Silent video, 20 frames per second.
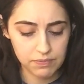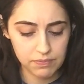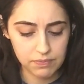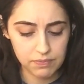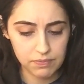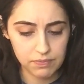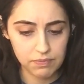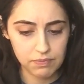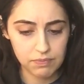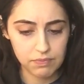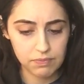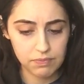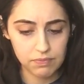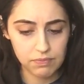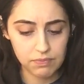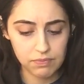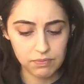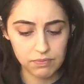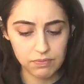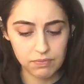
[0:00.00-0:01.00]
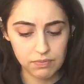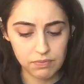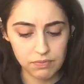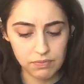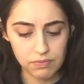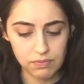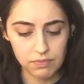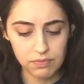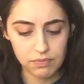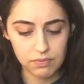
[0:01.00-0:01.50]

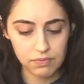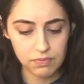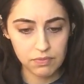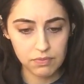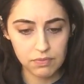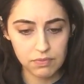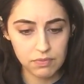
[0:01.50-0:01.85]
Nothing is said.